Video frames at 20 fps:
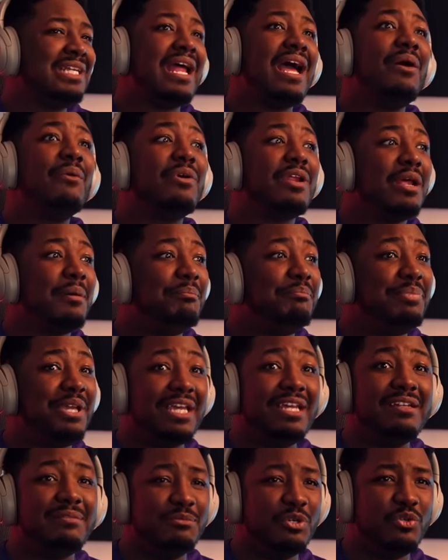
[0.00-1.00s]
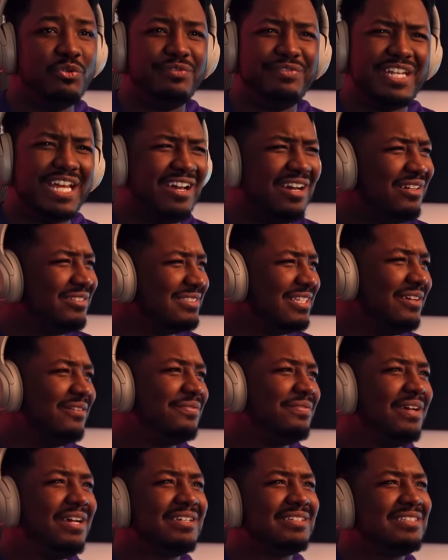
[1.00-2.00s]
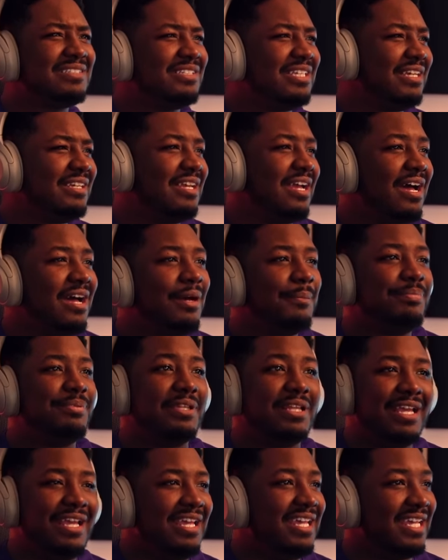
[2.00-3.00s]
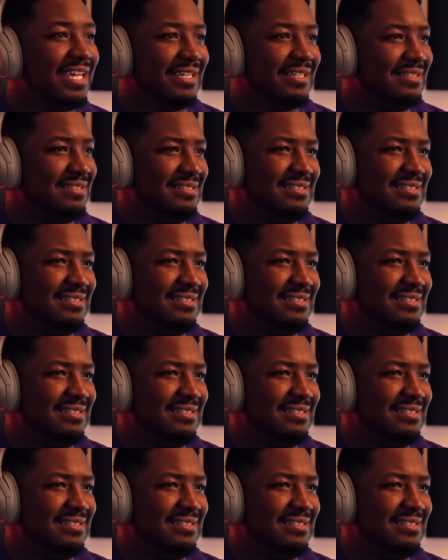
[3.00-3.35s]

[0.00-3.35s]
I would have been moved out. The y'all playing.